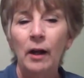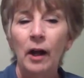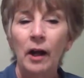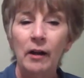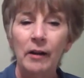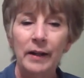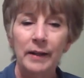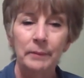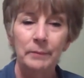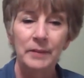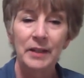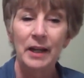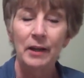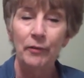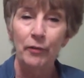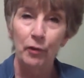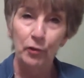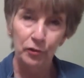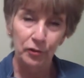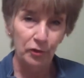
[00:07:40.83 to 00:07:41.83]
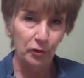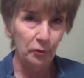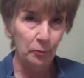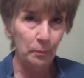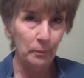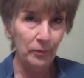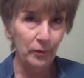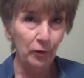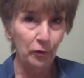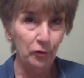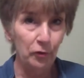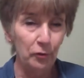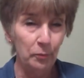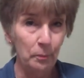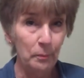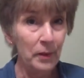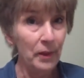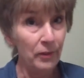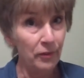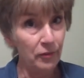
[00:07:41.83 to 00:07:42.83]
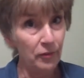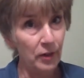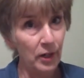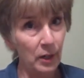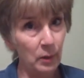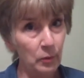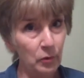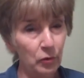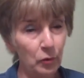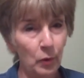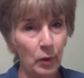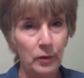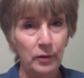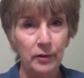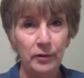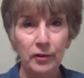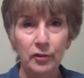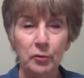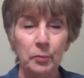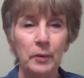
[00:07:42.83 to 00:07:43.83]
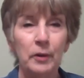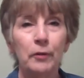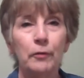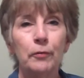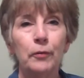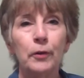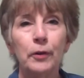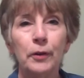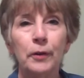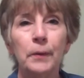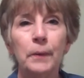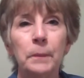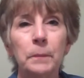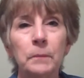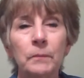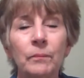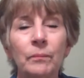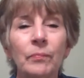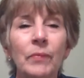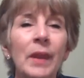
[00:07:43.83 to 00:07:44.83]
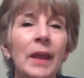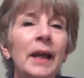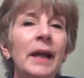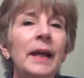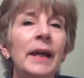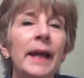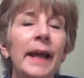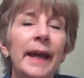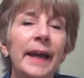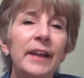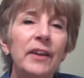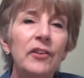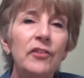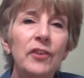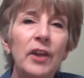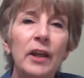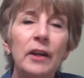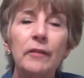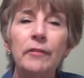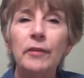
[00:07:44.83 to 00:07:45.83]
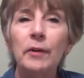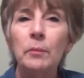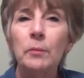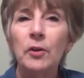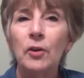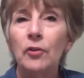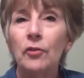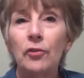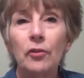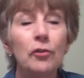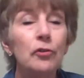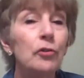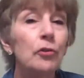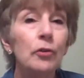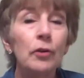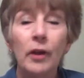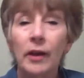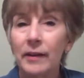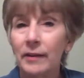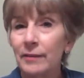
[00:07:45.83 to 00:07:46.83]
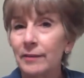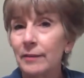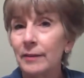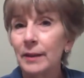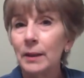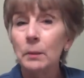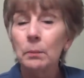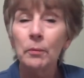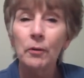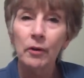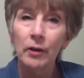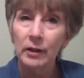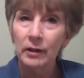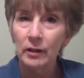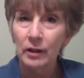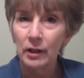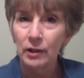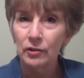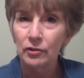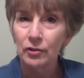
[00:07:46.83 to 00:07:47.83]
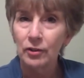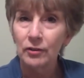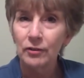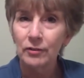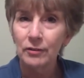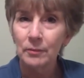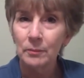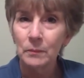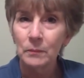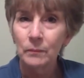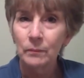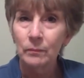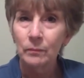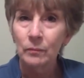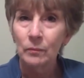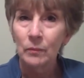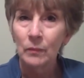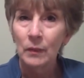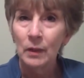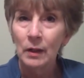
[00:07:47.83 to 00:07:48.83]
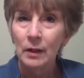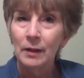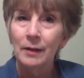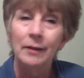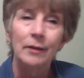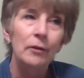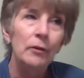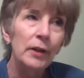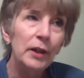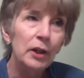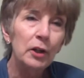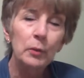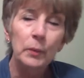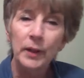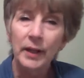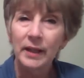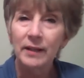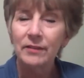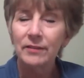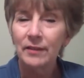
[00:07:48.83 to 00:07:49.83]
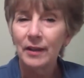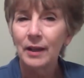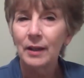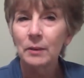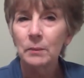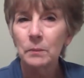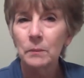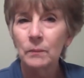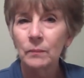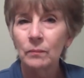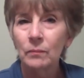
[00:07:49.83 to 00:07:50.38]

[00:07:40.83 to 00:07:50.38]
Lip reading: All right, now those myths that I was going to dispel for you. In a state of hypnosis, you're not asleep or unconscious. You'll hear what I say.